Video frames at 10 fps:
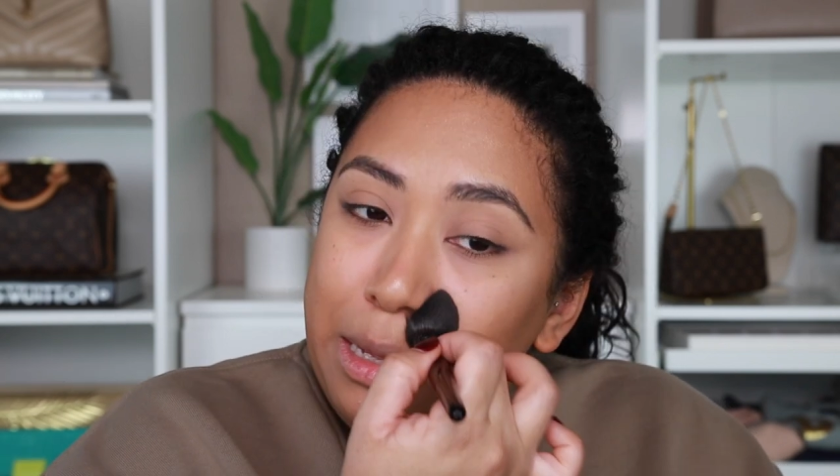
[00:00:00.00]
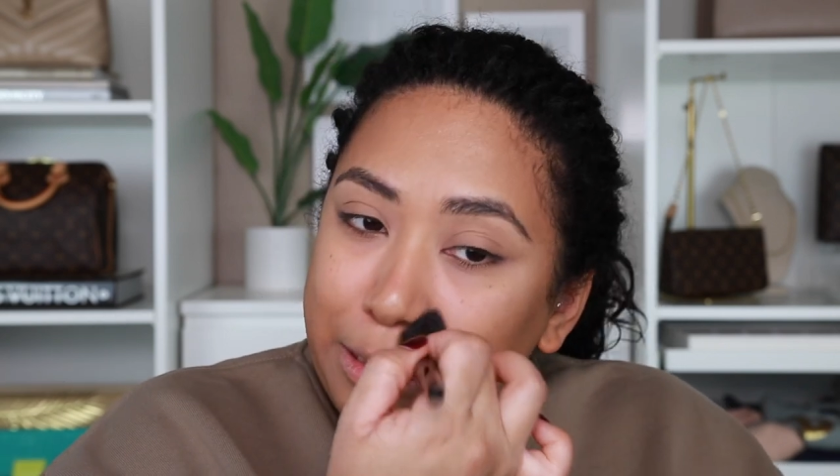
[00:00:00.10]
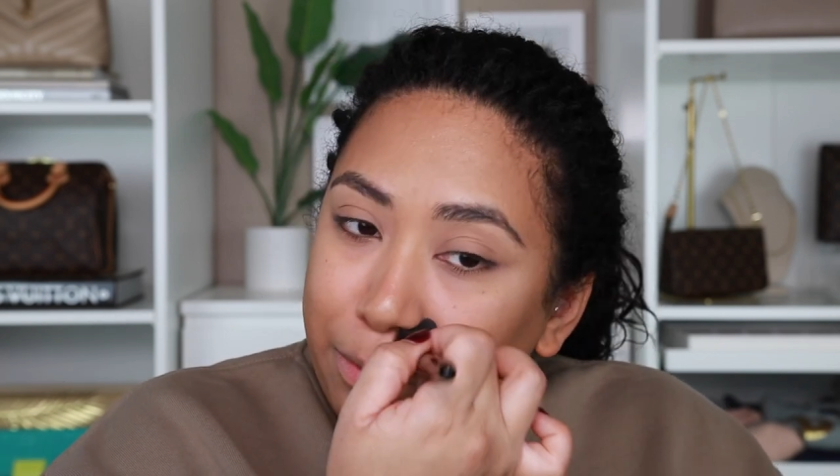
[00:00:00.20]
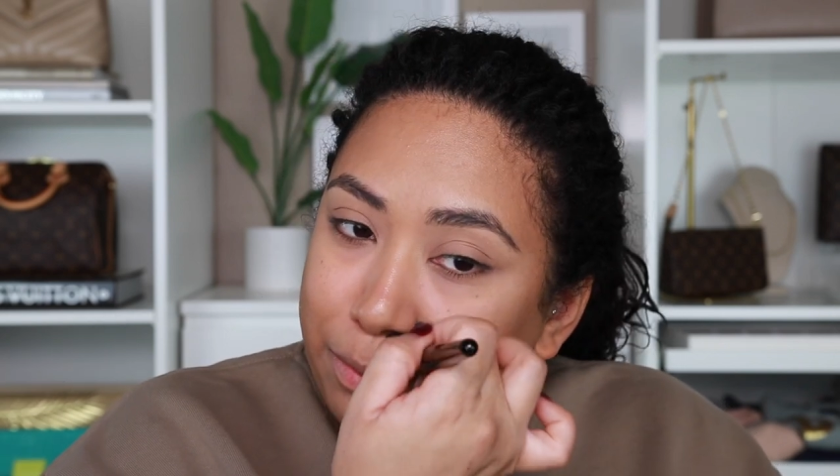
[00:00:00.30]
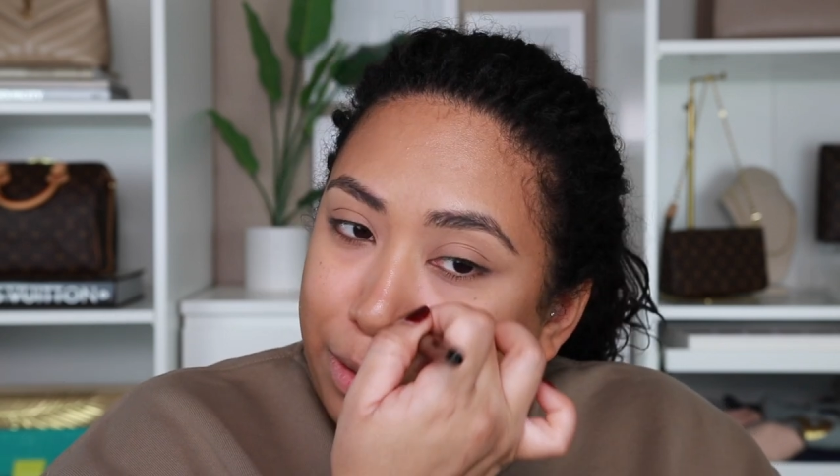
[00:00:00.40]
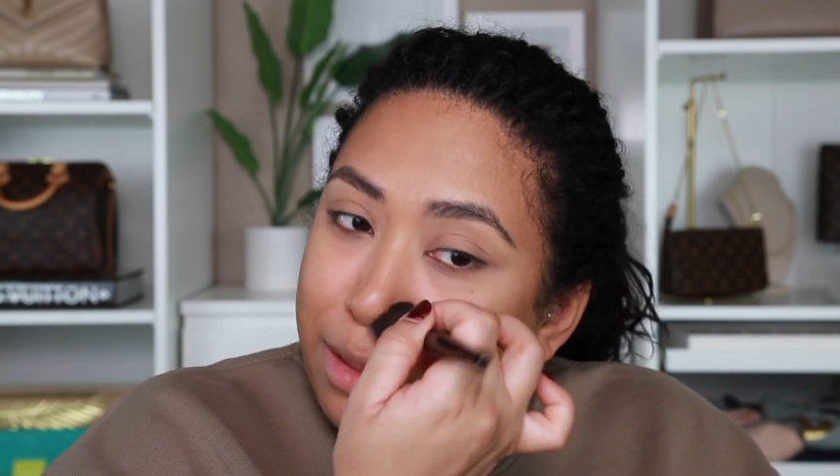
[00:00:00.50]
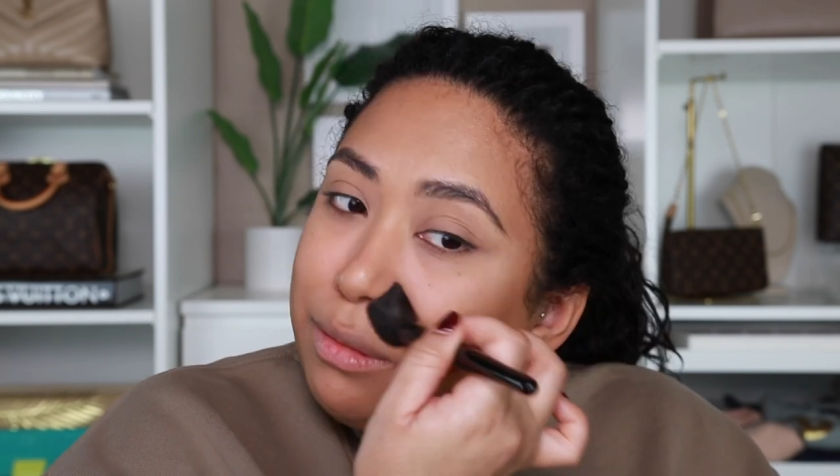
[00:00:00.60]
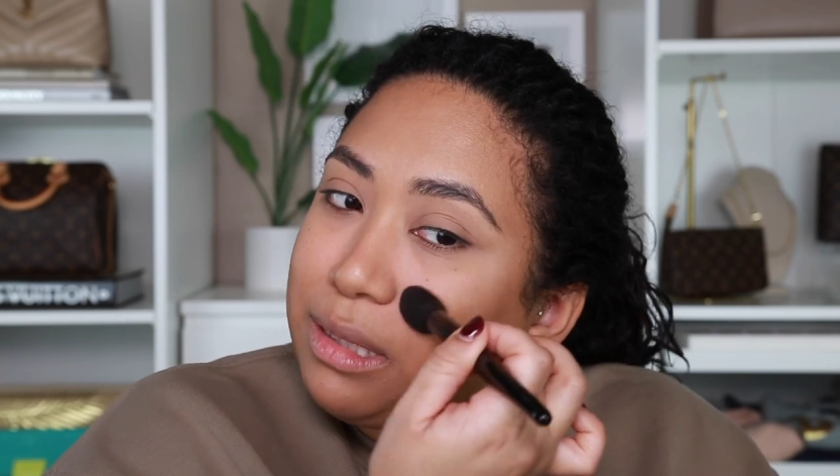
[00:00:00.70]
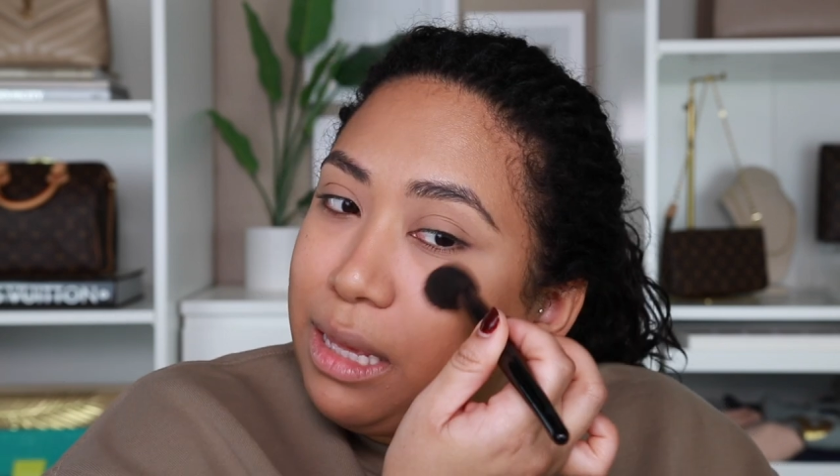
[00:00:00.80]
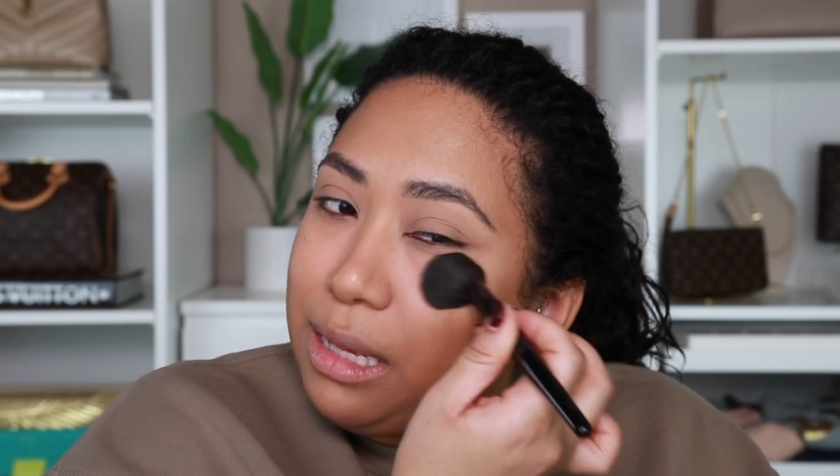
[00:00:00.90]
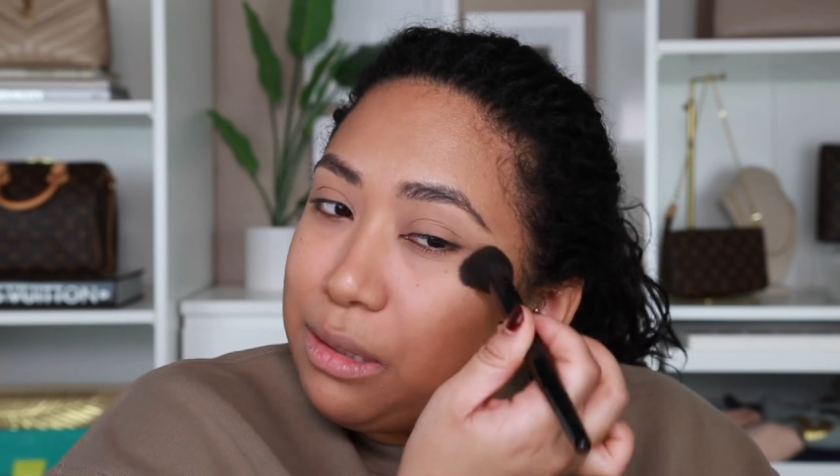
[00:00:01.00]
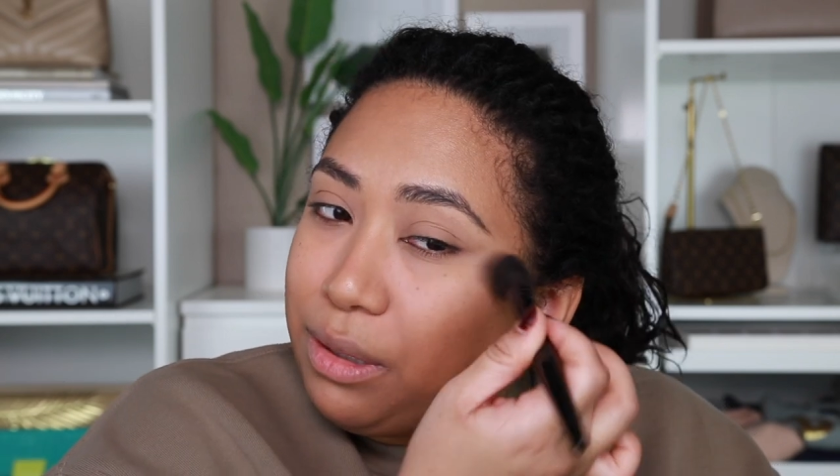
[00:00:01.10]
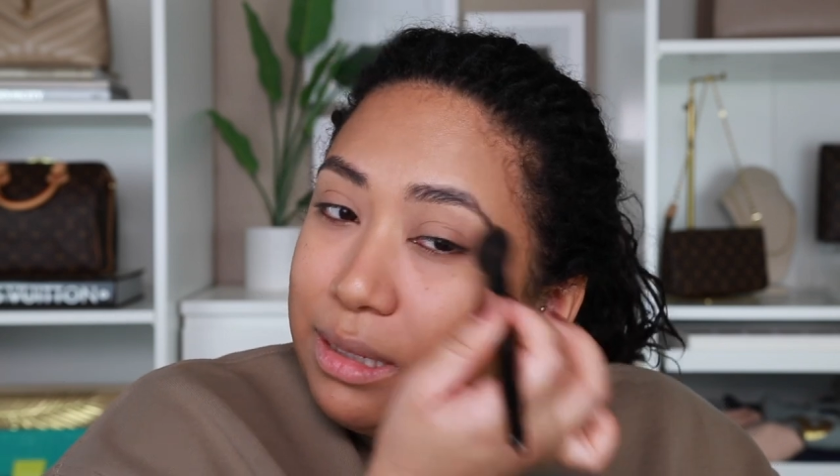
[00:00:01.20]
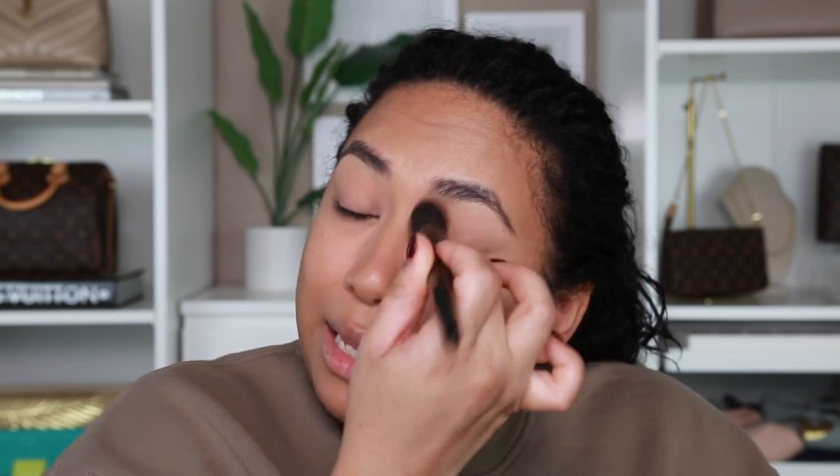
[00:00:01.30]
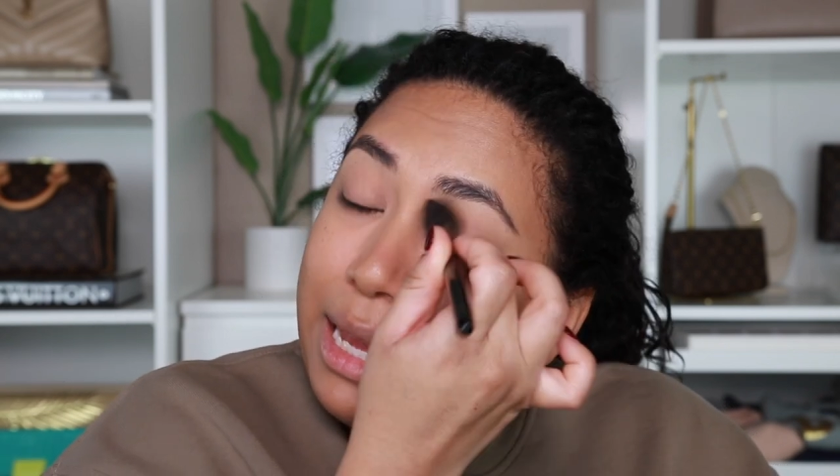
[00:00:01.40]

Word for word: So it's one of those things where it's